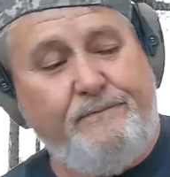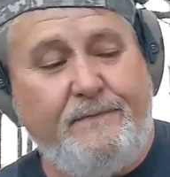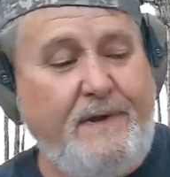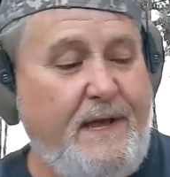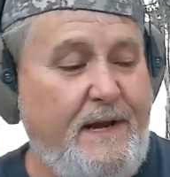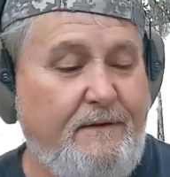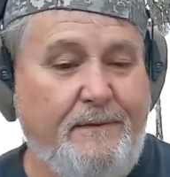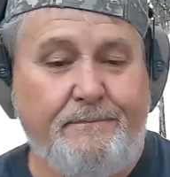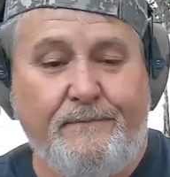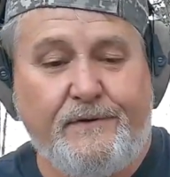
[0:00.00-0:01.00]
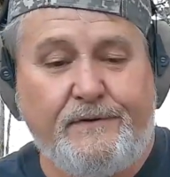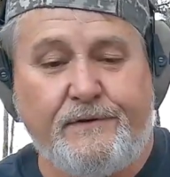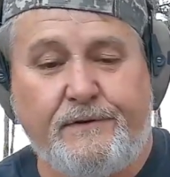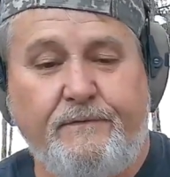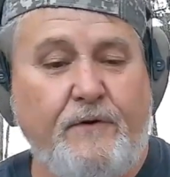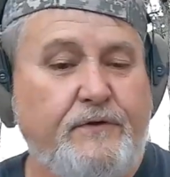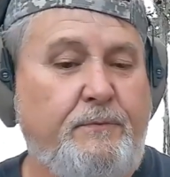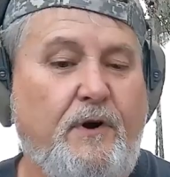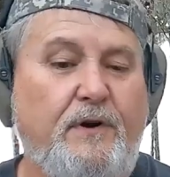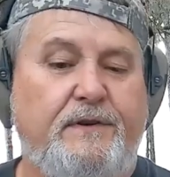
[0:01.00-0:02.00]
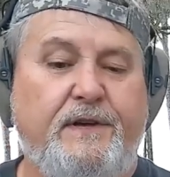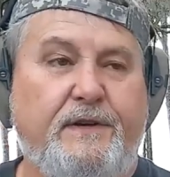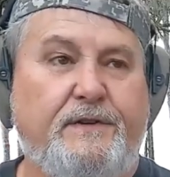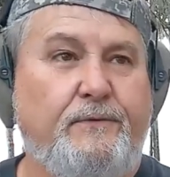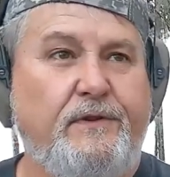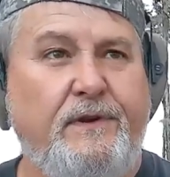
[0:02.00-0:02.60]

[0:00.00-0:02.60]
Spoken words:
even this is the first part of the test with it.